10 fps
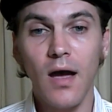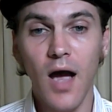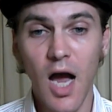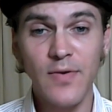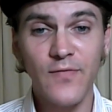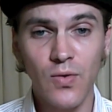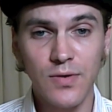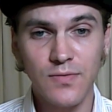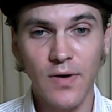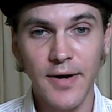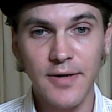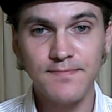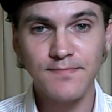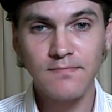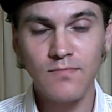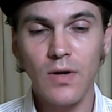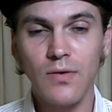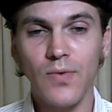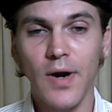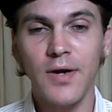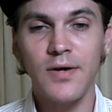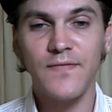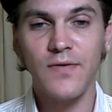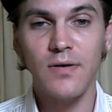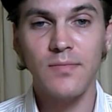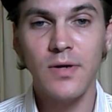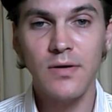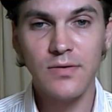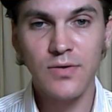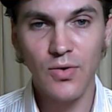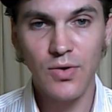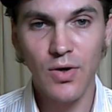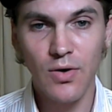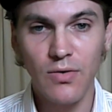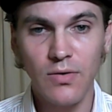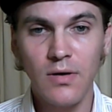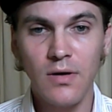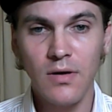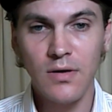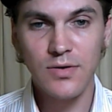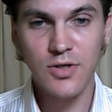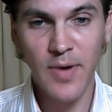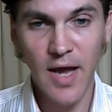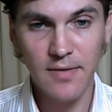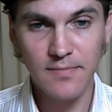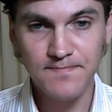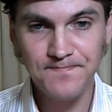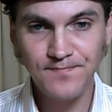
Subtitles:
I'm of course Ryan, right here from Tokyo, Japan.